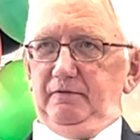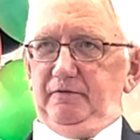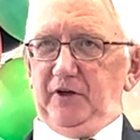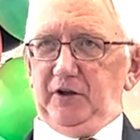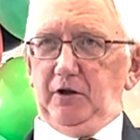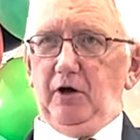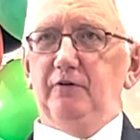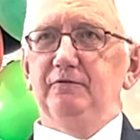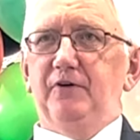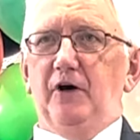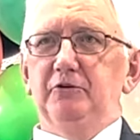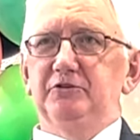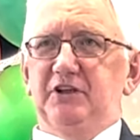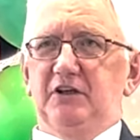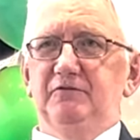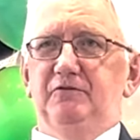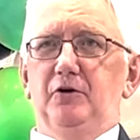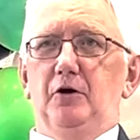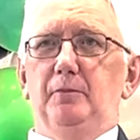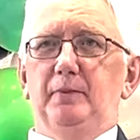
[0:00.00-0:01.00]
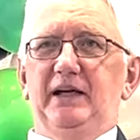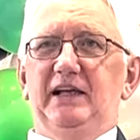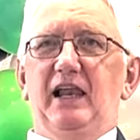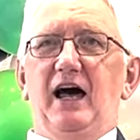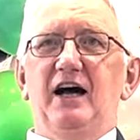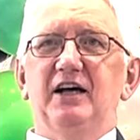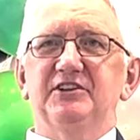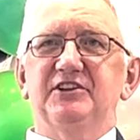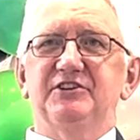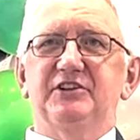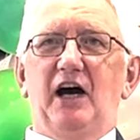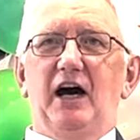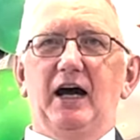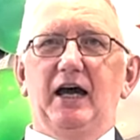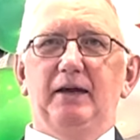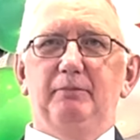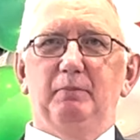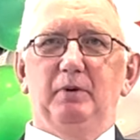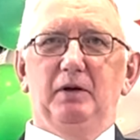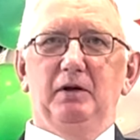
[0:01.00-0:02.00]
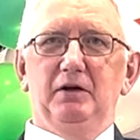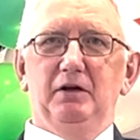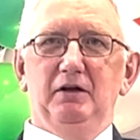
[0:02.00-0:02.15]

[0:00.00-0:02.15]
for not voting for me last time,